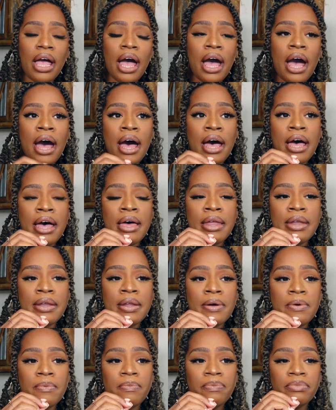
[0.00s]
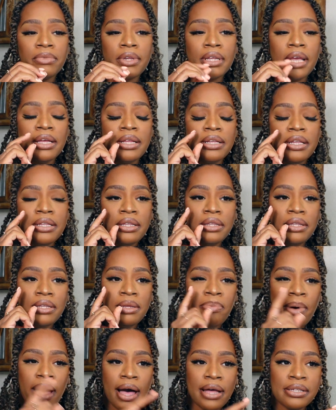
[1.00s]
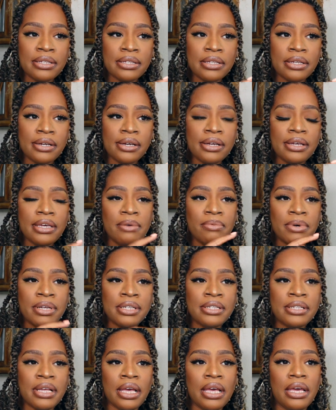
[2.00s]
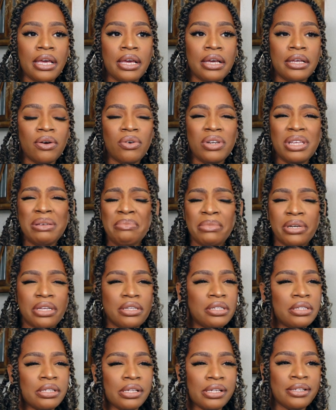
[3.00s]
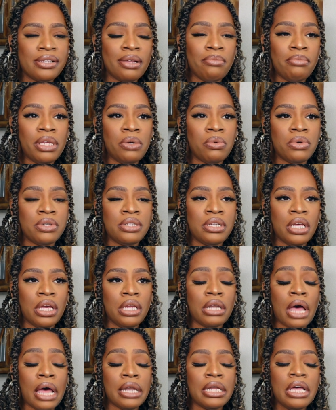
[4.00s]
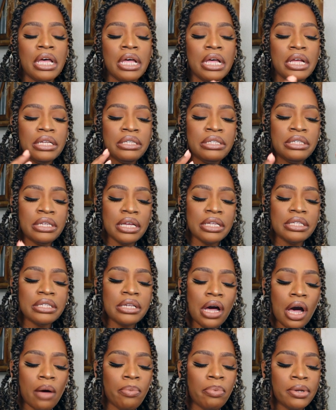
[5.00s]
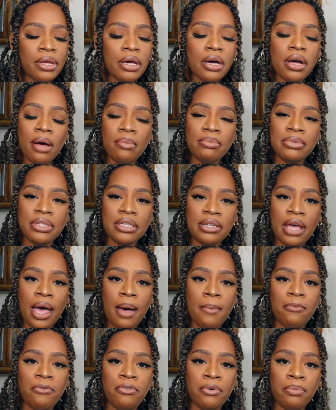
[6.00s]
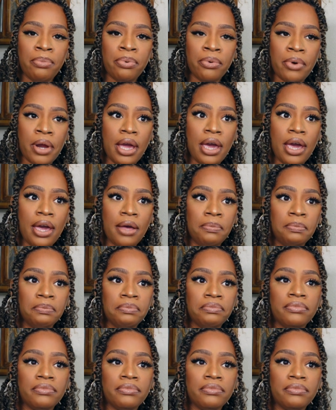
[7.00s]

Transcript: And the pastor, he was saying, or the minister, somebody was saying that this couple come to them for prayer